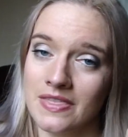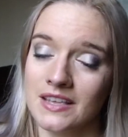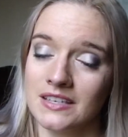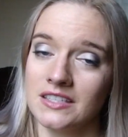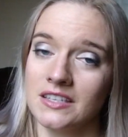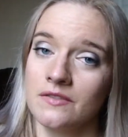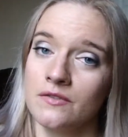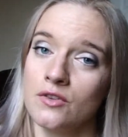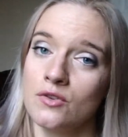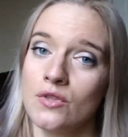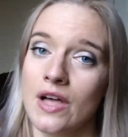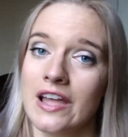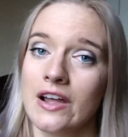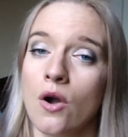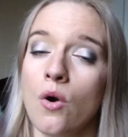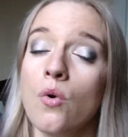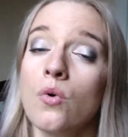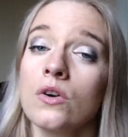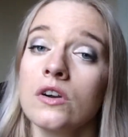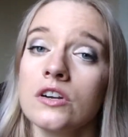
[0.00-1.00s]
this if you like
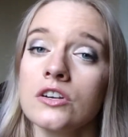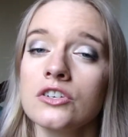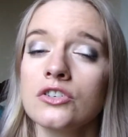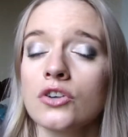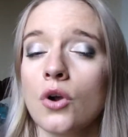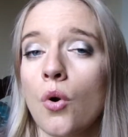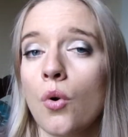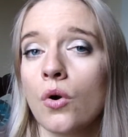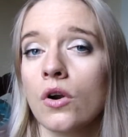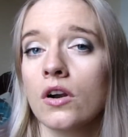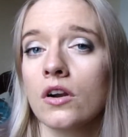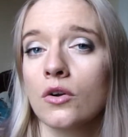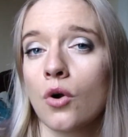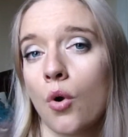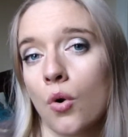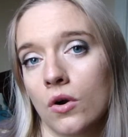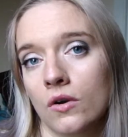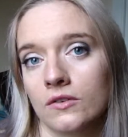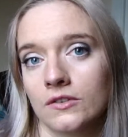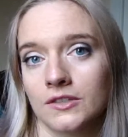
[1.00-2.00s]
orange or
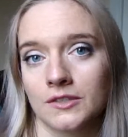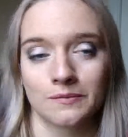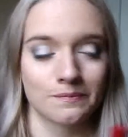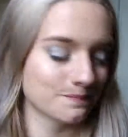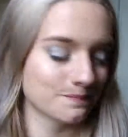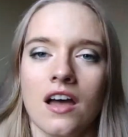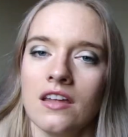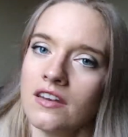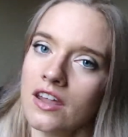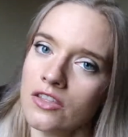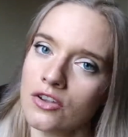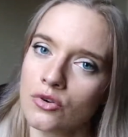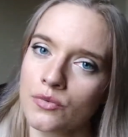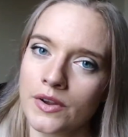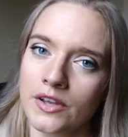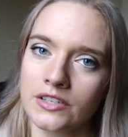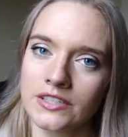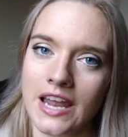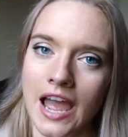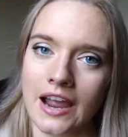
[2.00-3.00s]
corals. Another
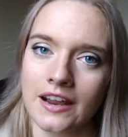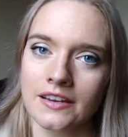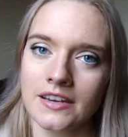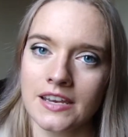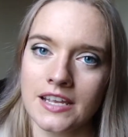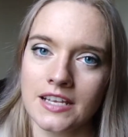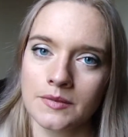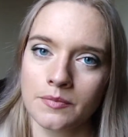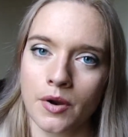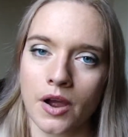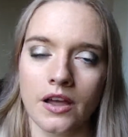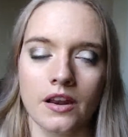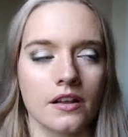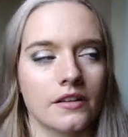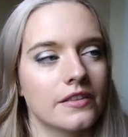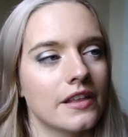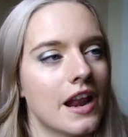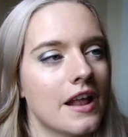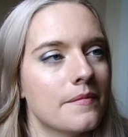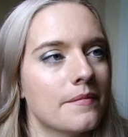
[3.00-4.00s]
Real Techniques
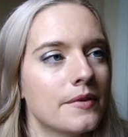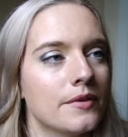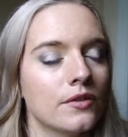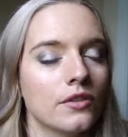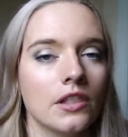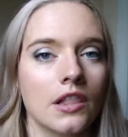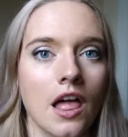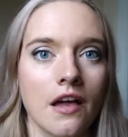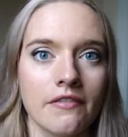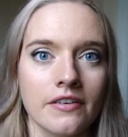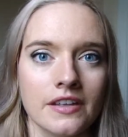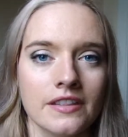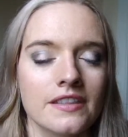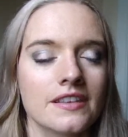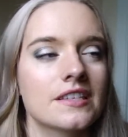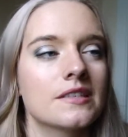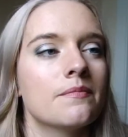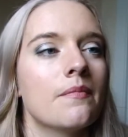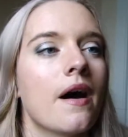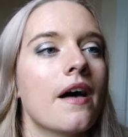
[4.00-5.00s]
product that I've been loving
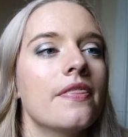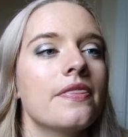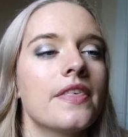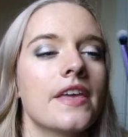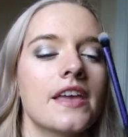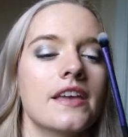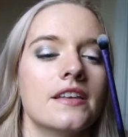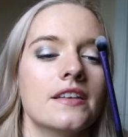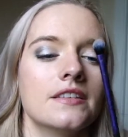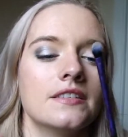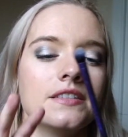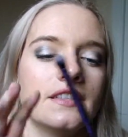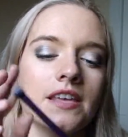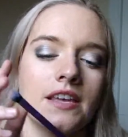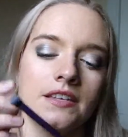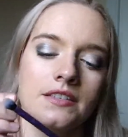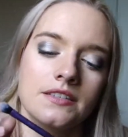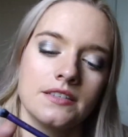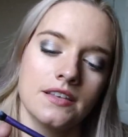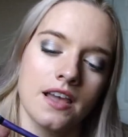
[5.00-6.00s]
this month is
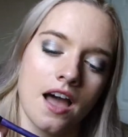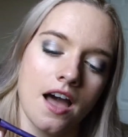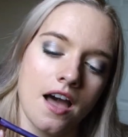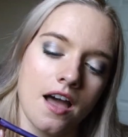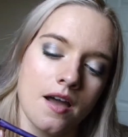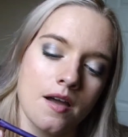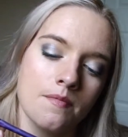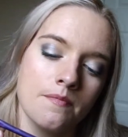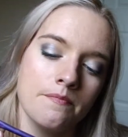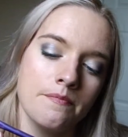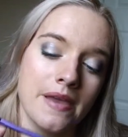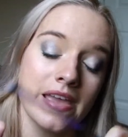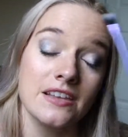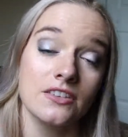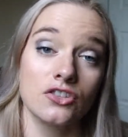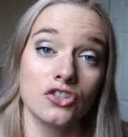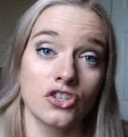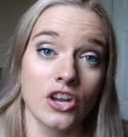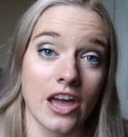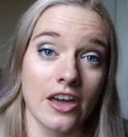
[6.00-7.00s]
this
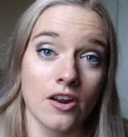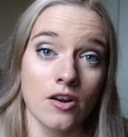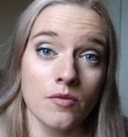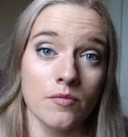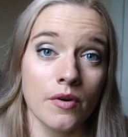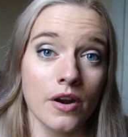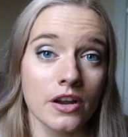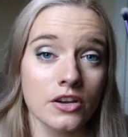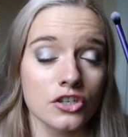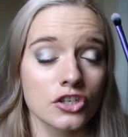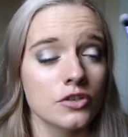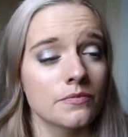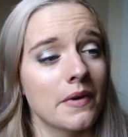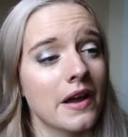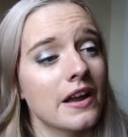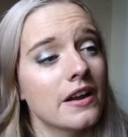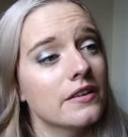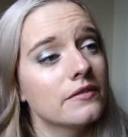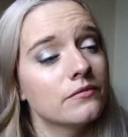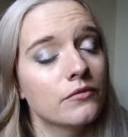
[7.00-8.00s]
base shadow brush
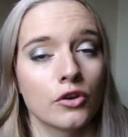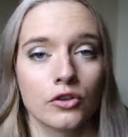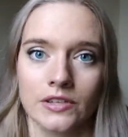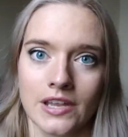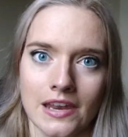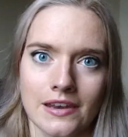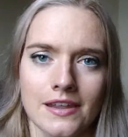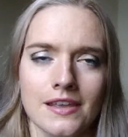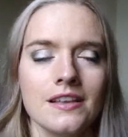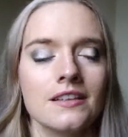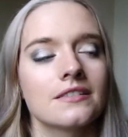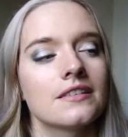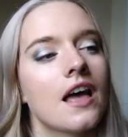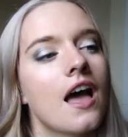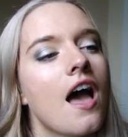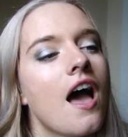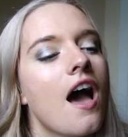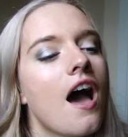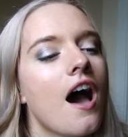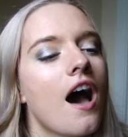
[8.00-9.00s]
by Real Techniques.
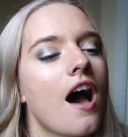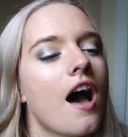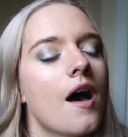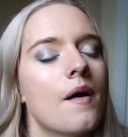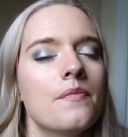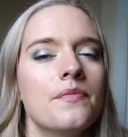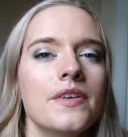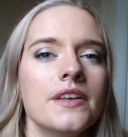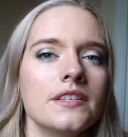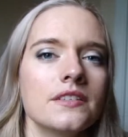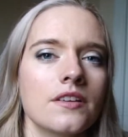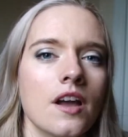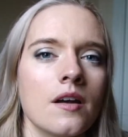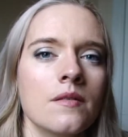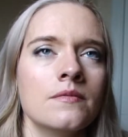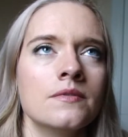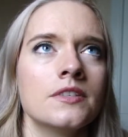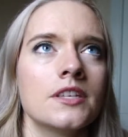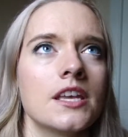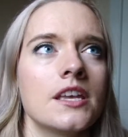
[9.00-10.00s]
This
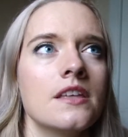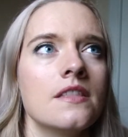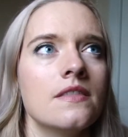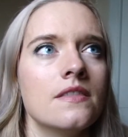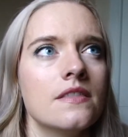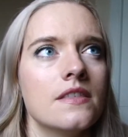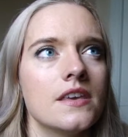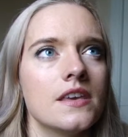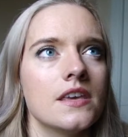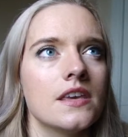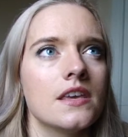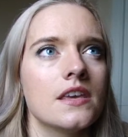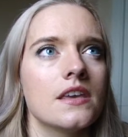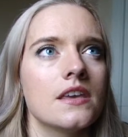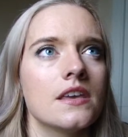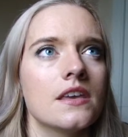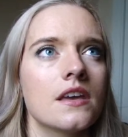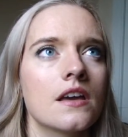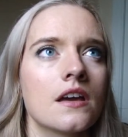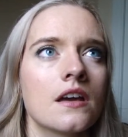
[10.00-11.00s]
comes in
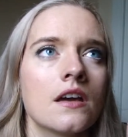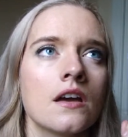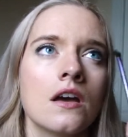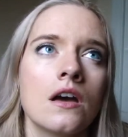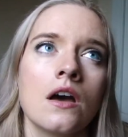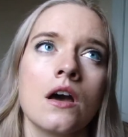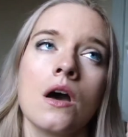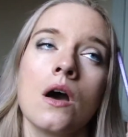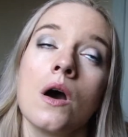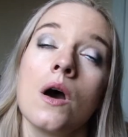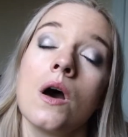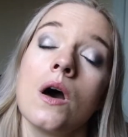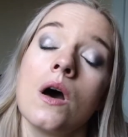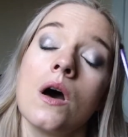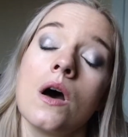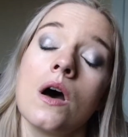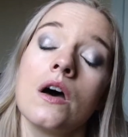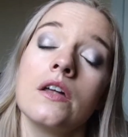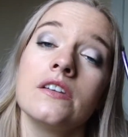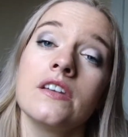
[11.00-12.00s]
the,
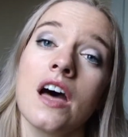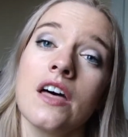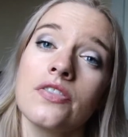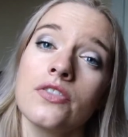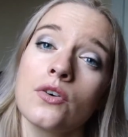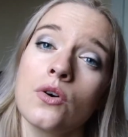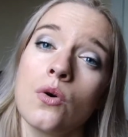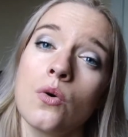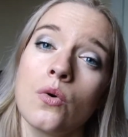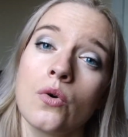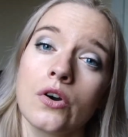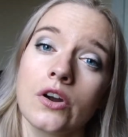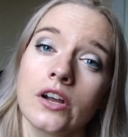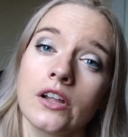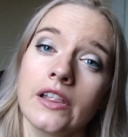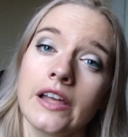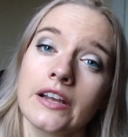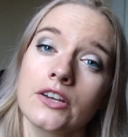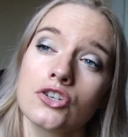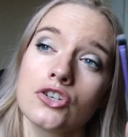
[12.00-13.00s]
not the core
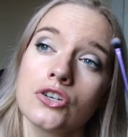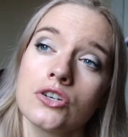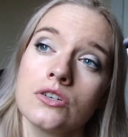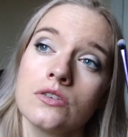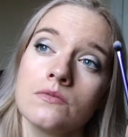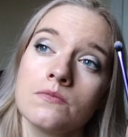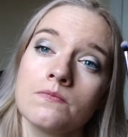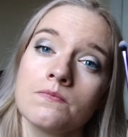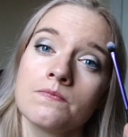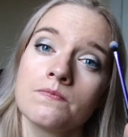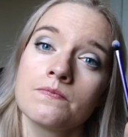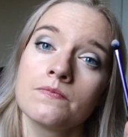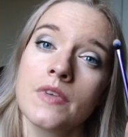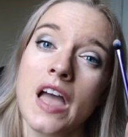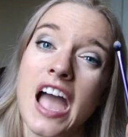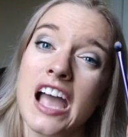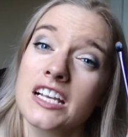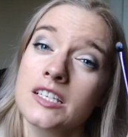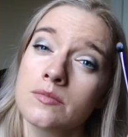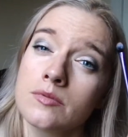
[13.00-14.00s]
collection,
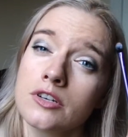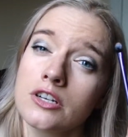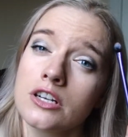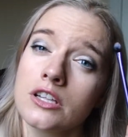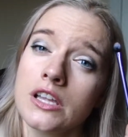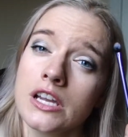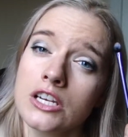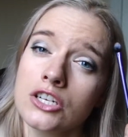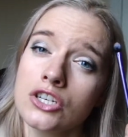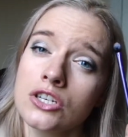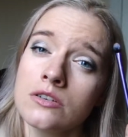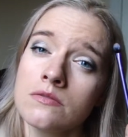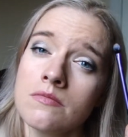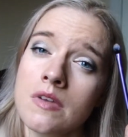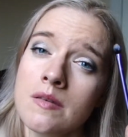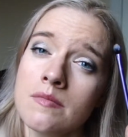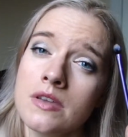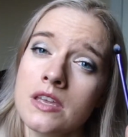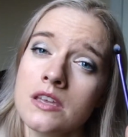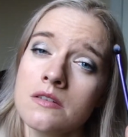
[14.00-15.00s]
expert collection
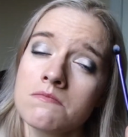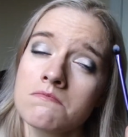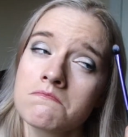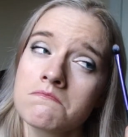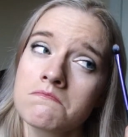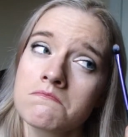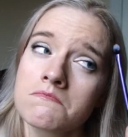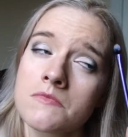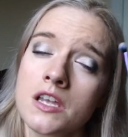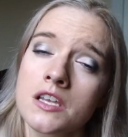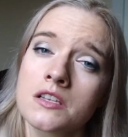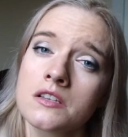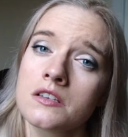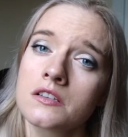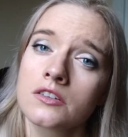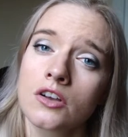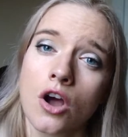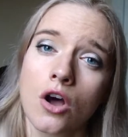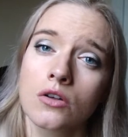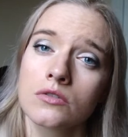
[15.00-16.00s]
maybe?
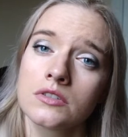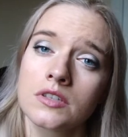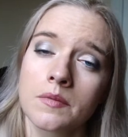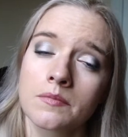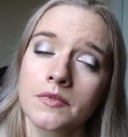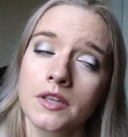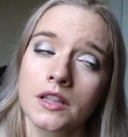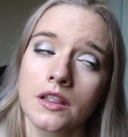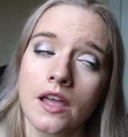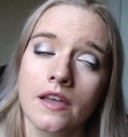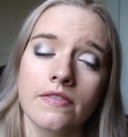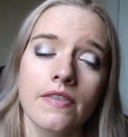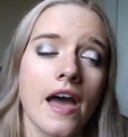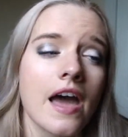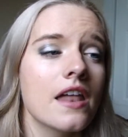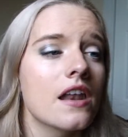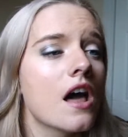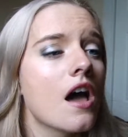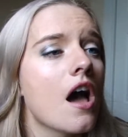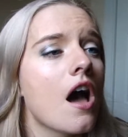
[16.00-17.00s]
Called something like
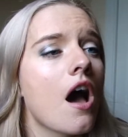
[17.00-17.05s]
that.